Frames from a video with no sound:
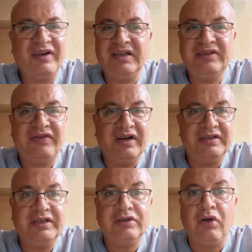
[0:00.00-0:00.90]

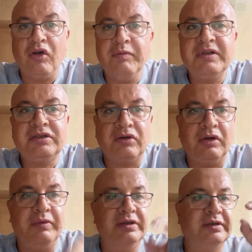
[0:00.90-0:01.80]
is almost
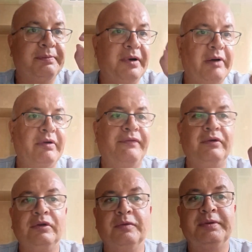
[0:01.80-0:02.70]
always a
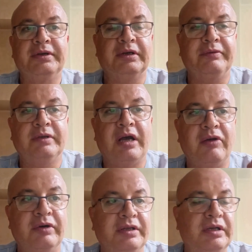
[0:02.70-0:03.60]
powerful loop
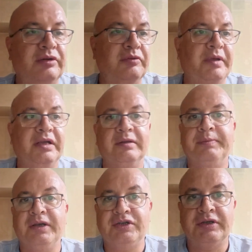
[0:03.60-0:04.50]
diuretic to make the
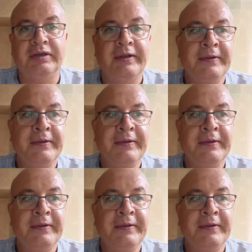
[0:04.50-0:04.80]
patient